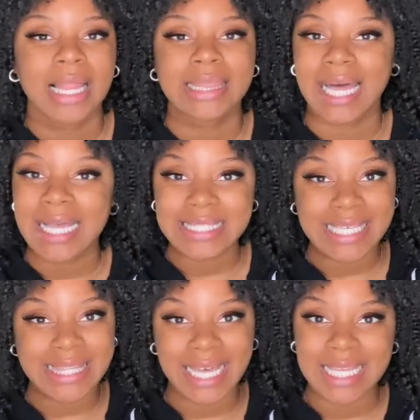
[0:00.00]
Lots
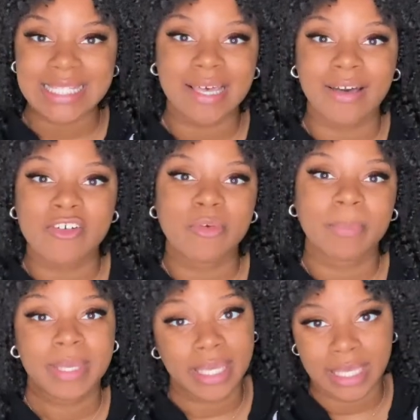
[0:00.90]
and lots of
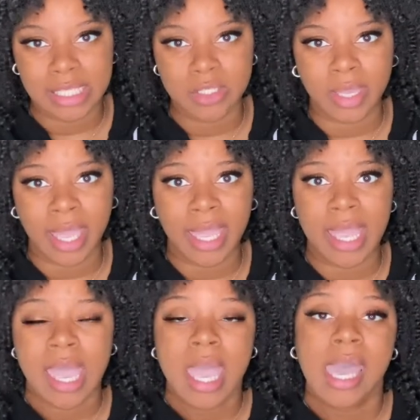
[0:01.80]
pens, okay?
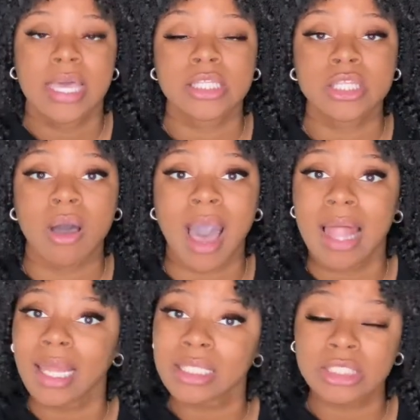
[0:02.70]
And so I
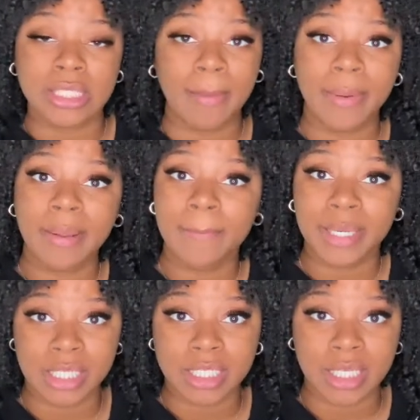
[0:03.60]
like to shop on a
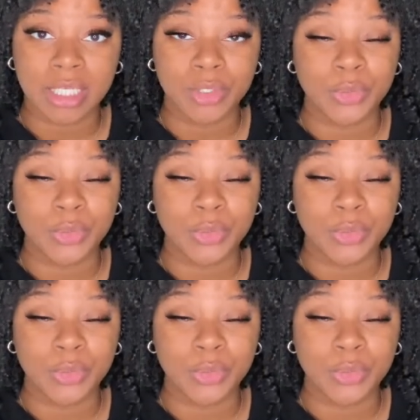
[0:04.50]
budget,